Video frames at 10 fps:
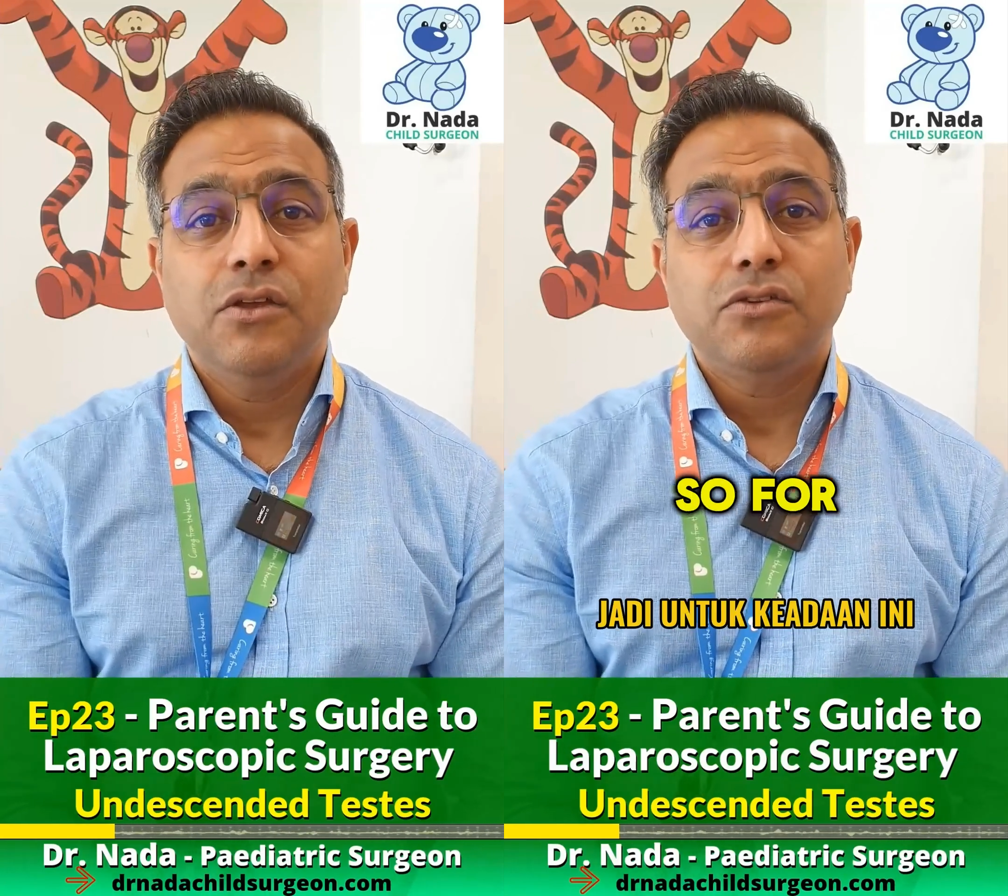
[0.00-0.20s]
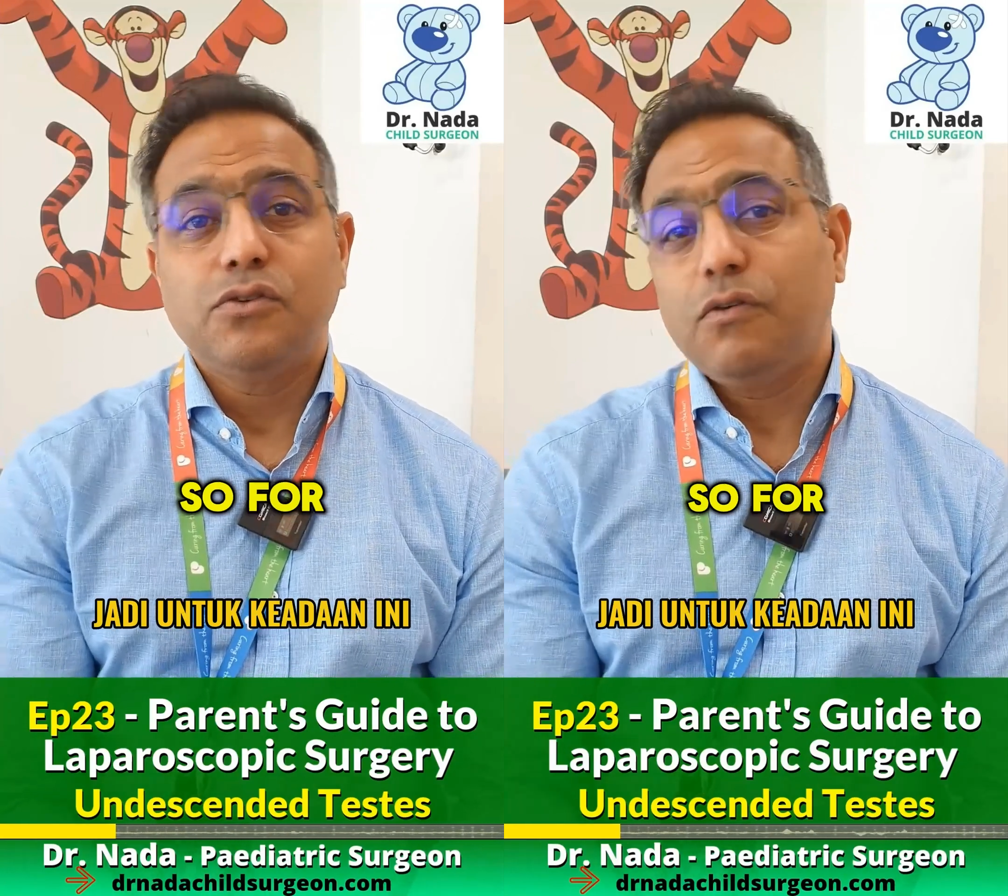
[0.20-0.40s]

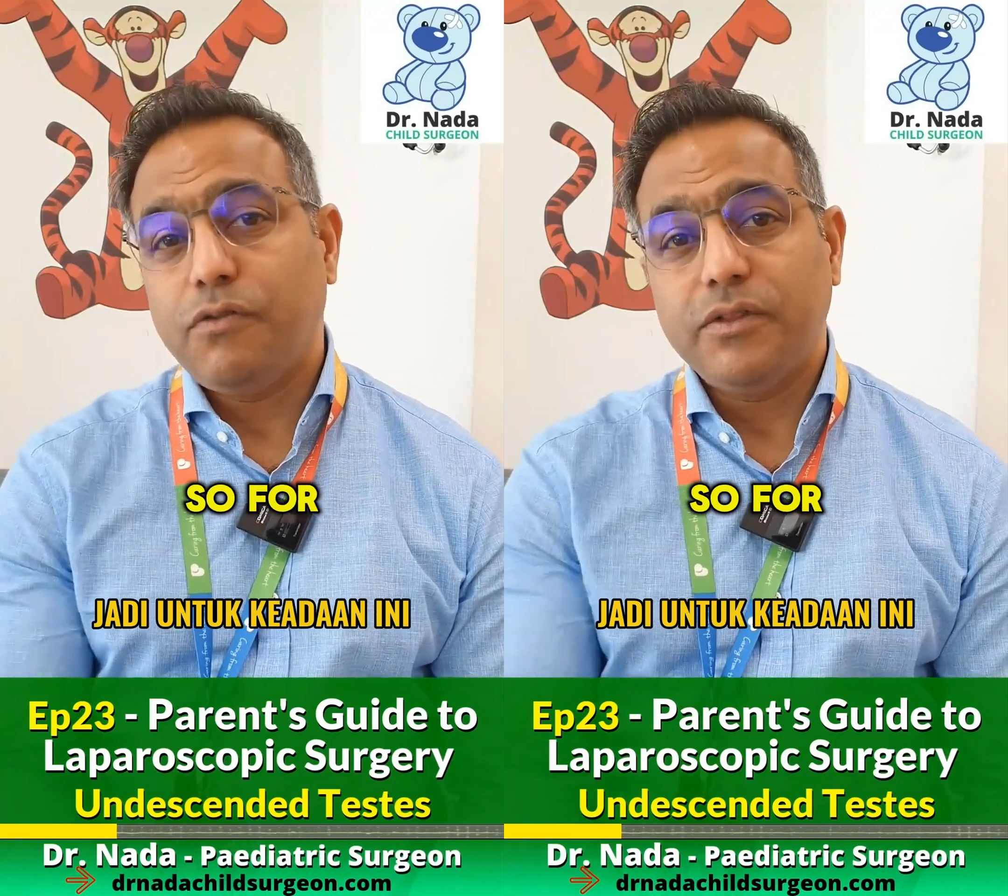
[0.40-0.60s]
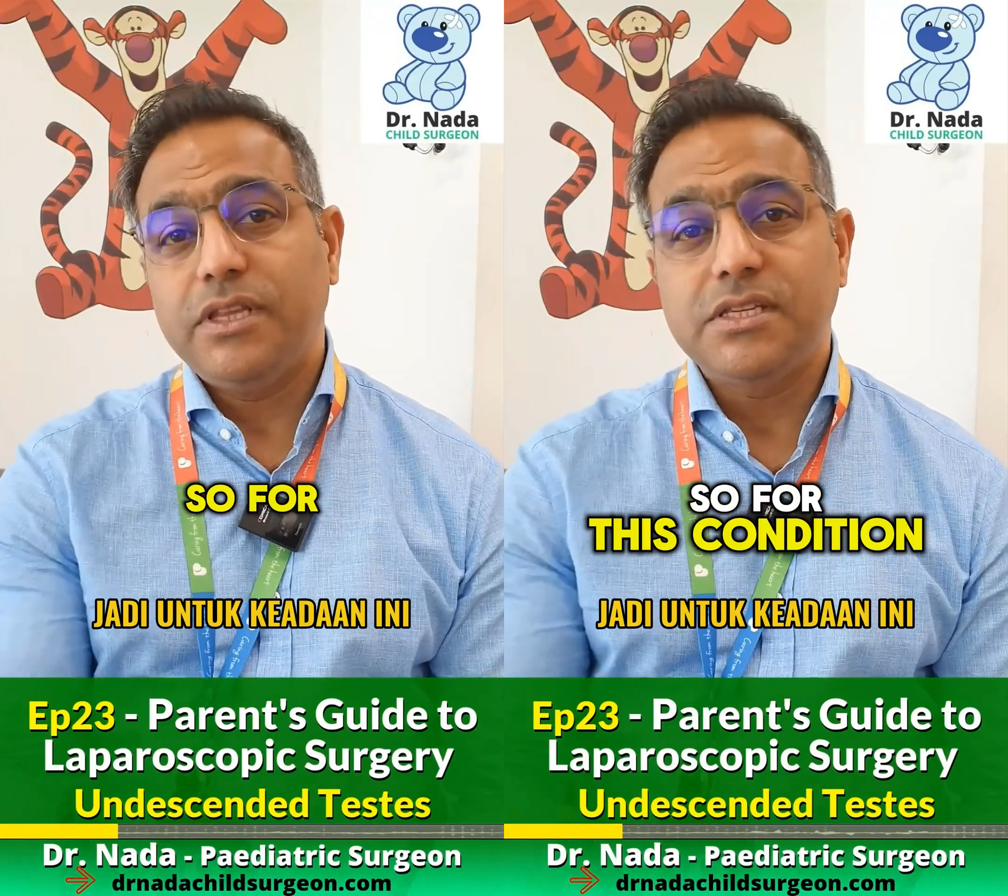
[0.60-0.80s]
So
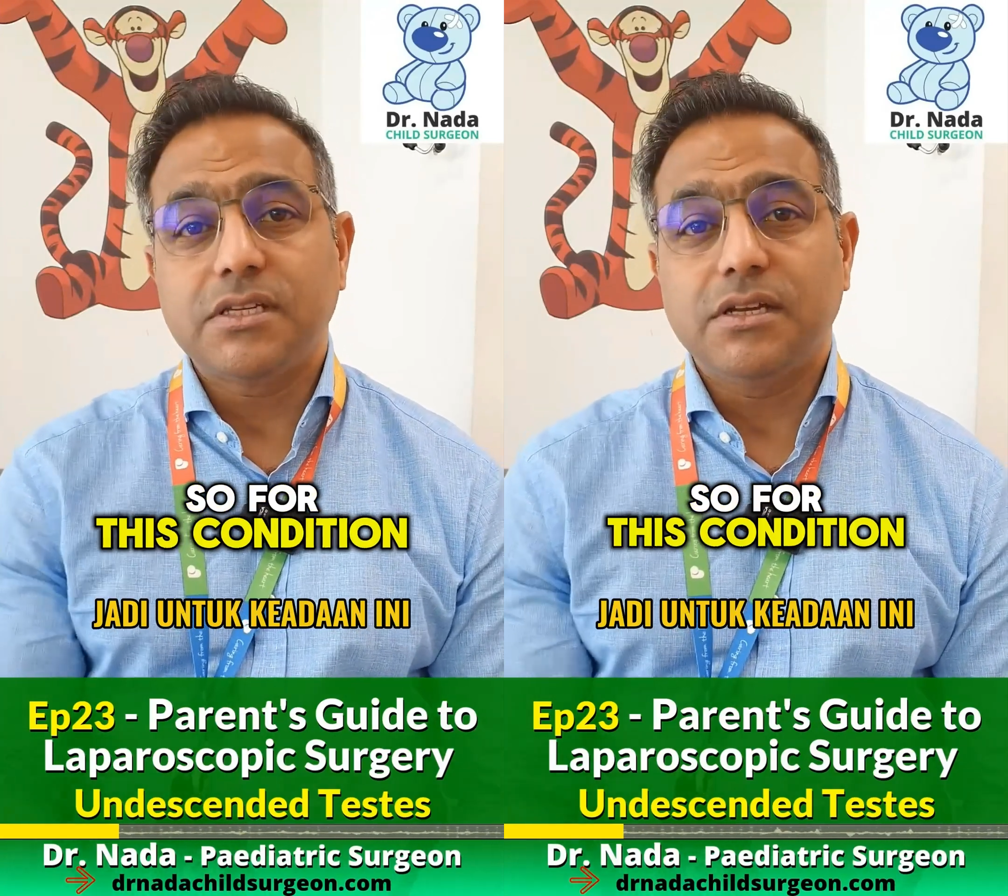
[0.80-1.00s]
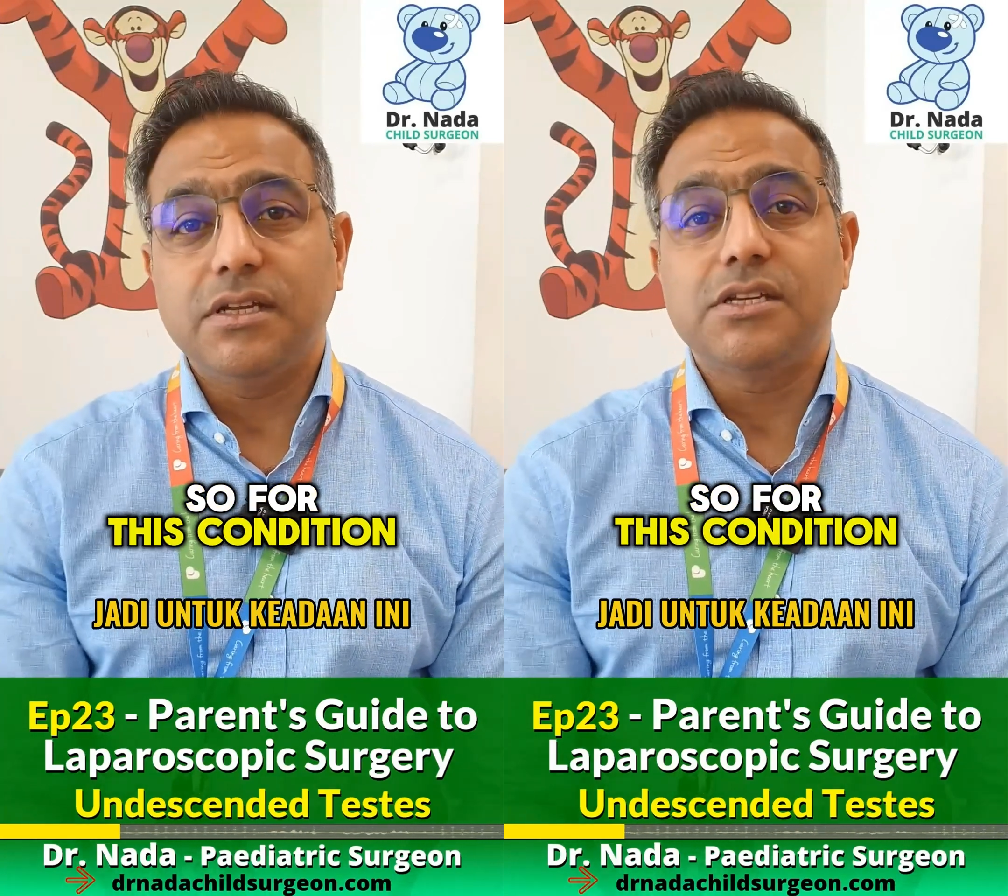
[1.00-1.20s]
for this
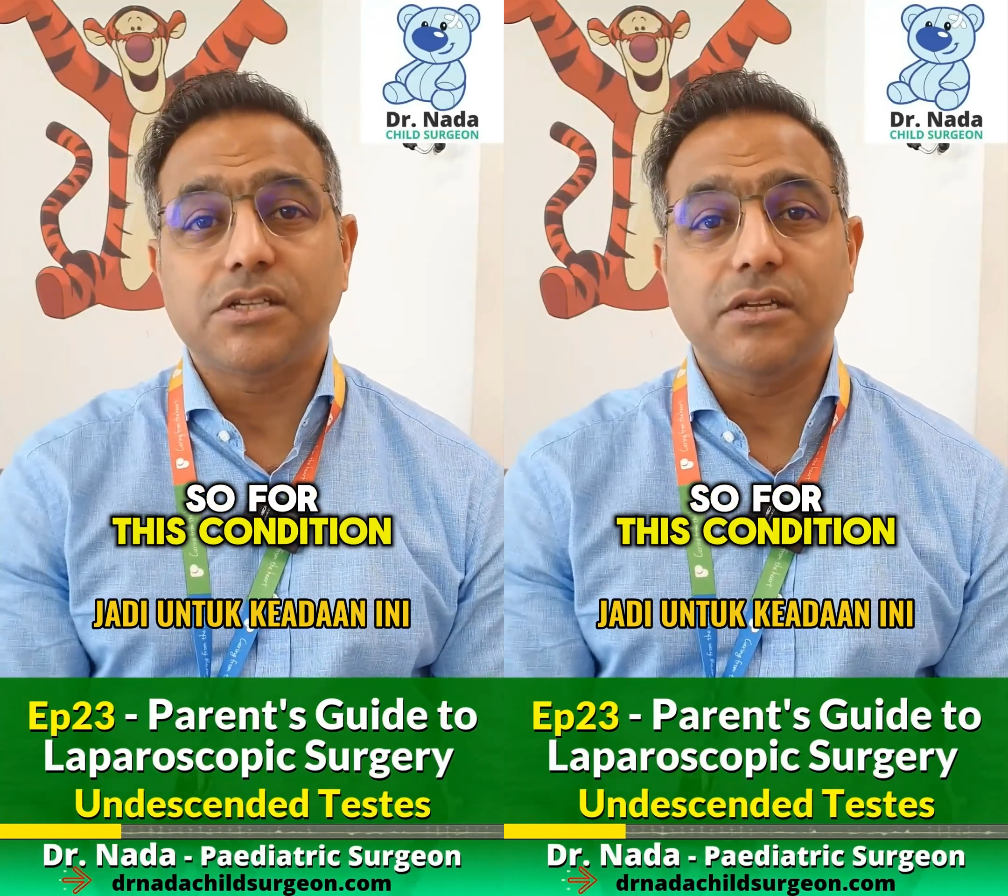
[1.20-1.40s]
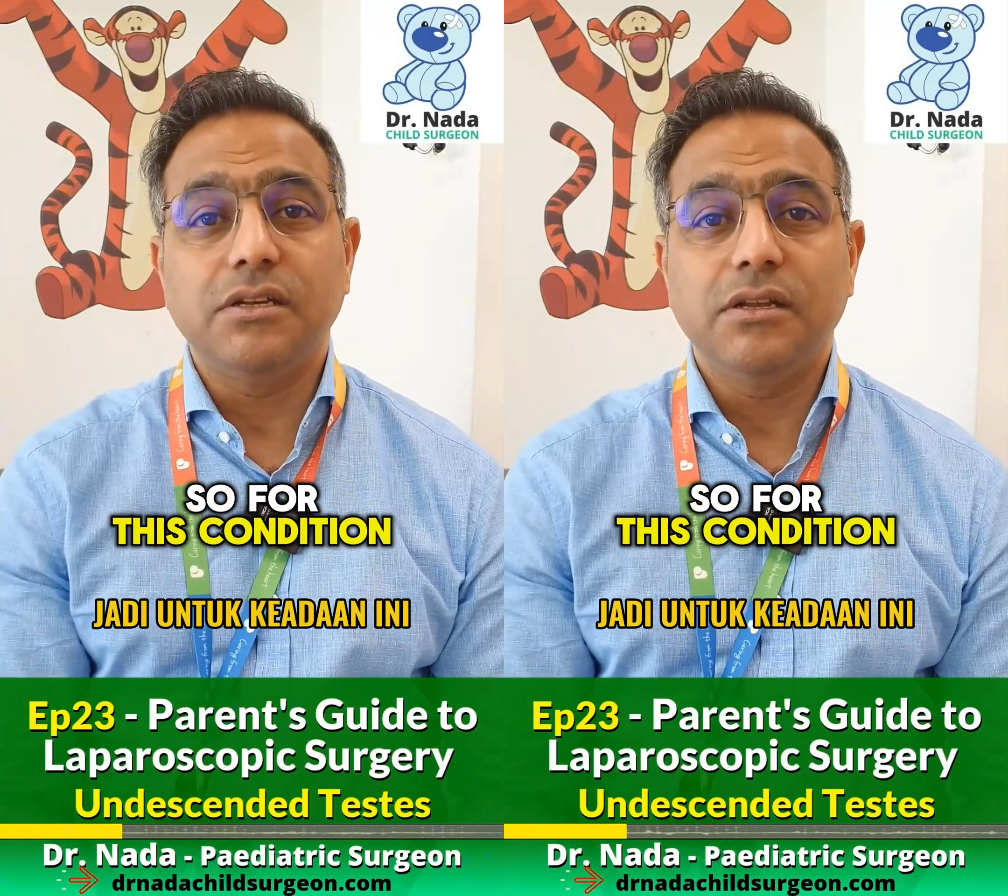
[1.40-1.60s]

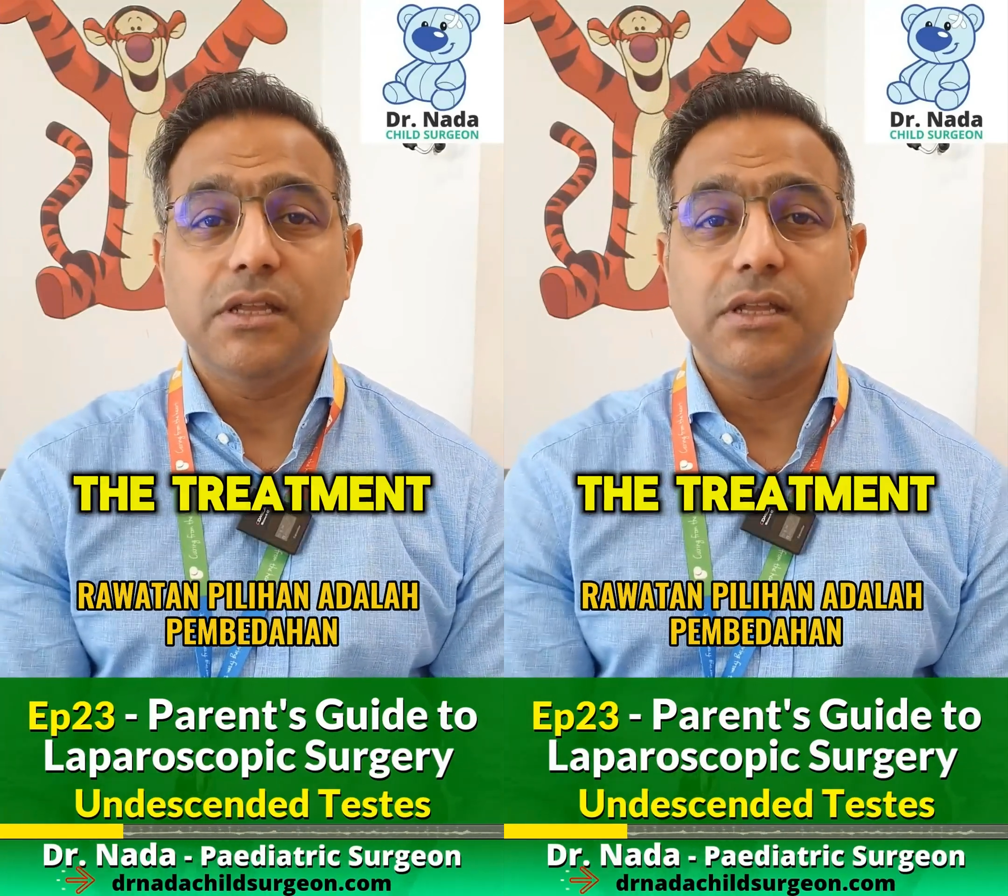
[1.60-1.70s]
condition,